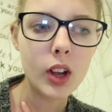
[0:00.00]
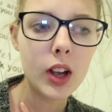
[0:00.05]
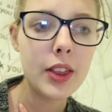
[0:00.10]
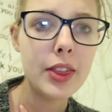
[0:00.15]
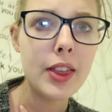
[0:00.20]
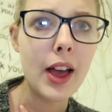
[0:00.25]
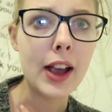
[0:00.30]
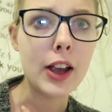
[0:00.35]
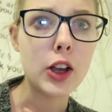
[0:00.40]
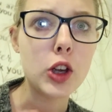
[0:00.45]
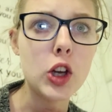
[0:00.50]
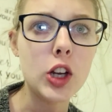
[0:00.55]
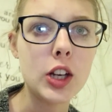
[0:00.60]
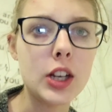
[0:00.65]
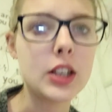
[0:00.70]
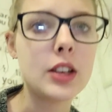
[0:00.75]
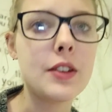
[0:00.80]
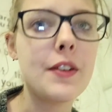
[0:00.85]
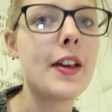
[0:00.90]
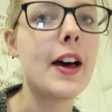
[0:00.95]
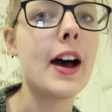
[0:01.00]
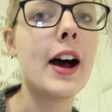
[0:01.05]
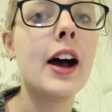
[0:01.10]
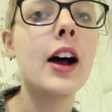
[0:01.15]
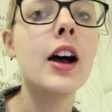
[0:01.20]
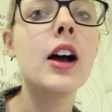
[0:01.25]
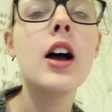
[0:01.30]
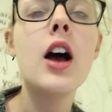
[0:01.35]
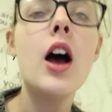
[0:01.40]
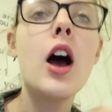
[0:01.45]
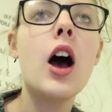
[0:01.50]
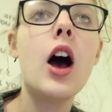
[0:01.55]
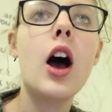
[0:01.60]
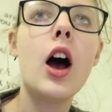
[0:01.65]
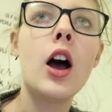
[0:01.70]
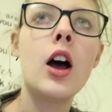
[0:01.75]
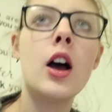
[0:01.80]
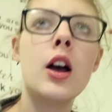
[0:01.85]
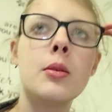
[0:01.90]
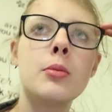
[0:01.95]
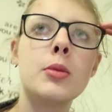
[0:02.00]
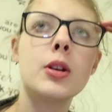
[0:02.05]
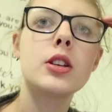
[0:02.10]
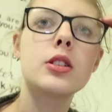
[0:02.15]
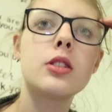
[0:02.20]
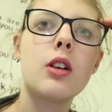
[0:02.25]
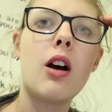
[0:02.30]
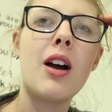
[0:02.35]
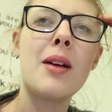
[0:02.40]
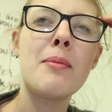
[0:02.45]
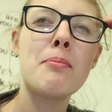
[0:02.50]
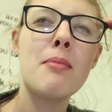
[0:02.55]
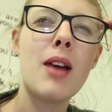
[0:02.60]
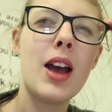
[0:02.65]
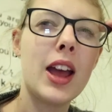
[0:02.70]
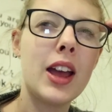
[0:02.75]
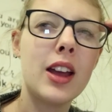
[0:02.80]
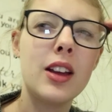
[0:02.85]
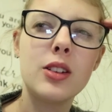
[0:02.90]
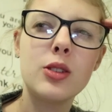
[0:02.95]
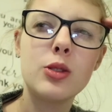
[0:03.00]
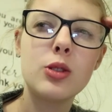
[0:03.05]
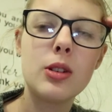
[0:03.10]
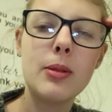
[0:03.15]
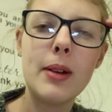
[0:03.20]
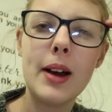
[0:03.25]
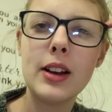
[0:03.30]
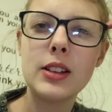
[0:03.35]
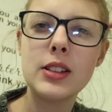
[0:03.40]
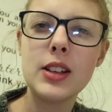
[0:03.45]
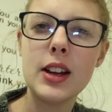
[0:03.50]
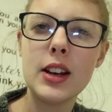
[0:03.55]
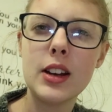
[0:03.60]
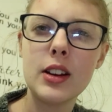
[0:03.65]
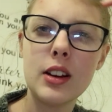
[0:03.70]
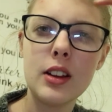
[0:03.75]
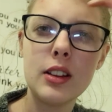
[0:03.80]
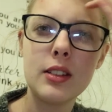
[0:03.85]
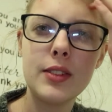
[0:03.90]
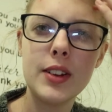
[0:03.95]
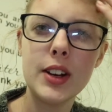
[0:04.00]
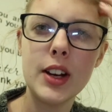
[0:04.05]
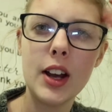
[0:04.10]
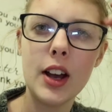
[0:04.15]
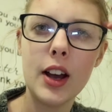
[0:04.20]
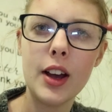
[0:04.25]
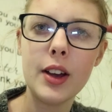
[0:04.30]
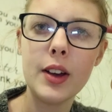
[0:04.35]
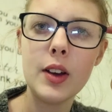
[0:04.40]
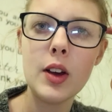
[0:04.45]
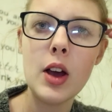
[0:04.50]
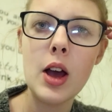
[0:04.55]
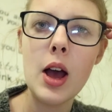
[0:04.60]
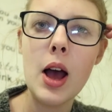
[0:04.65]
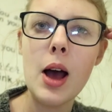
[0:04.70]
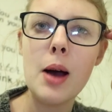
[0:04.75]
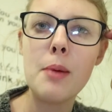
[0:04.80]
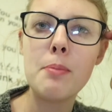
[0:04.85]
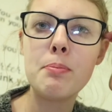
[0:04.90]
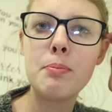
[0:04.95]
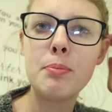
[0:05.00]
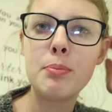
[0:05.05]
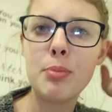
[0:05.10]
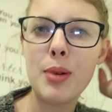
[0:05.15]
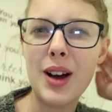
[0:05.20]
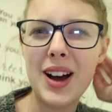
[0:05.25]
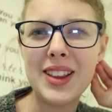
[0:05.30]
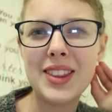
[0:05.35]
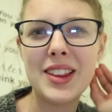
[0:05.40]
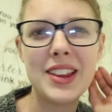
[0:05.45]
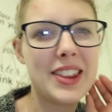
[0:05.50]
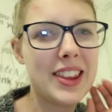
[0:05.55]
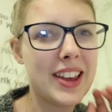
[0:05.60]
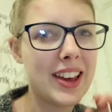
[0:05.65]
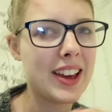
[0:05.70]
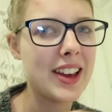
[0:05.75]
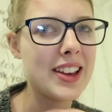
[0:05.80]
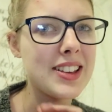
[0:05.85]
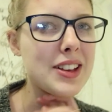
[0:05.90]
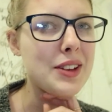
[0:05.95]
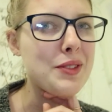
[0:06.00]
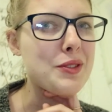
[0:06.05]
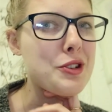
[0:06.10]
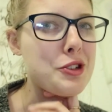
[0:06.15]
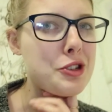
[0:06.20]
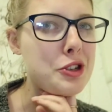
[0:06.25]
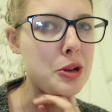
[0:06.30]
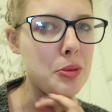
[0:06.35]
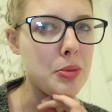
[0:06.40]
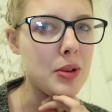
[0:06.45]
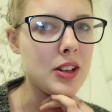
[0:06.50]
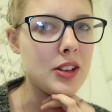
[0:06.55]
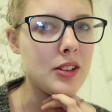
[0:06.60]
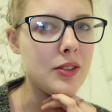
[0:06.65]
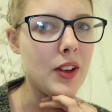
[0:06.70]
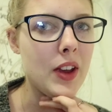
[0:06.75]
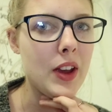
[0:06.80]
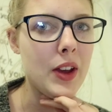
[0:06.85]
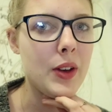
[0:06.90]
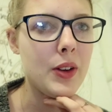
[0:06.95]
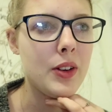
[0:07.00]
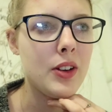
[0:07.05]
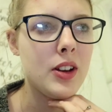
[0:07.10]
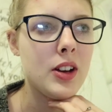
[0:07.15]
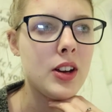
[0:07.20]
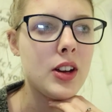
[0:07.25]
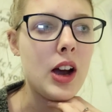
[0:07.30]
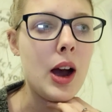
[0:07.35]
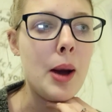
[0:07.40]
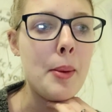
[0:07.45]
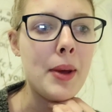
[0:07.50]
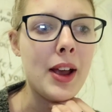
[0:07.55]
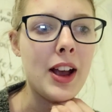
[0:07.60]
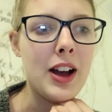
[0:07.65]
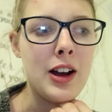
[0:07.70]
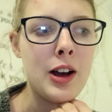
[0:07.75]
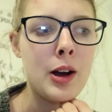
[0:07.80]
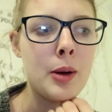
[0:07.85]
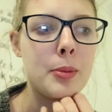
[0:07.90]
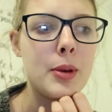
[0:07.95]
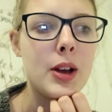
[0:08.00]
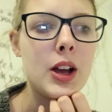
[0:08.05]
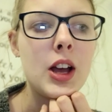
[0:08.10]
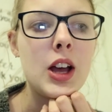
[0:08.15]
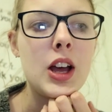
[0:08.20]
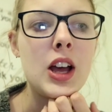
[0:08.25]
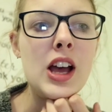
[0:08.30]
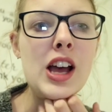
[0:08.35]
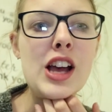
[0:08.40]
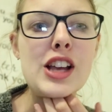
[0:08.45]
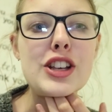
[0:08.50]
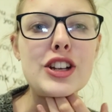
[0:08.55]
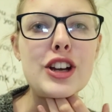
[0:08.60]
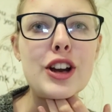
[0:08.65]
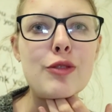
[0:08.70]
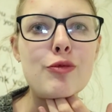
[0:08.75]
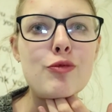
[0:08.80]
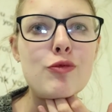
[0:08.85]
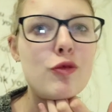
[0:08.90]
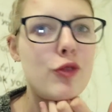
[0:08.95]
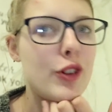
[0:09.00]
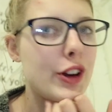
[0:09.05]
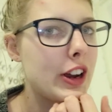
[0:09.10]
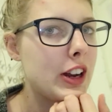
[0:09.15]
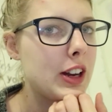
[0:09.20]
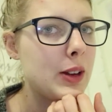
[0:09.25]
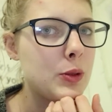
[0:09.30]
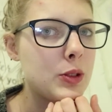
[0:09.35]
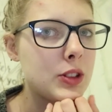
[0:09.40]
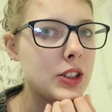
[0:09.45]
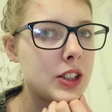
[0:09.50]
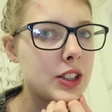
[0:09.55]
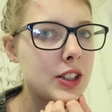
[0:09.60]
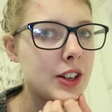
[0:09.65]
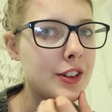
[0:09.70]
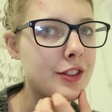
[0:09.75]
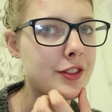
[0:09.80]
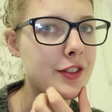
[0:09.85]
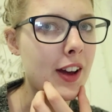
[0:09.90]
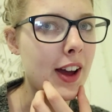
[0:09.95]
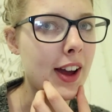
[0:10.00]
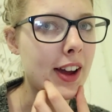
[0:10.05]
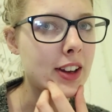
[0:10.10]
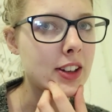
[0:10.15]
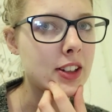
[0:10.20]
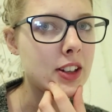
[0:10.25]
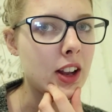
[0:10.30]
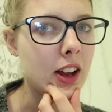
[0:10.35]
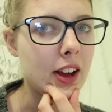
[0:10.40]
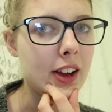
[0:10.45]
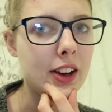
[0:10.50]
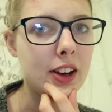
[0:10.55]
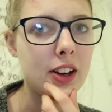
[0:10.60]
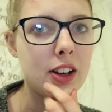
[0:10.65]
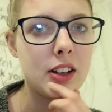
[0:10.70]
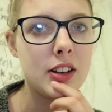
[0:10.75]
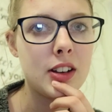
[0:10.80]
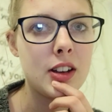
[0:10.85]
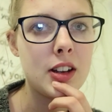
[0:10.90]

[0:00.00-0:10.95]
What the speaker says: and thank goodness for that. So I may talk about it in another video. But the thing is, I've got a job interview coming up, so I don't really want it to affect like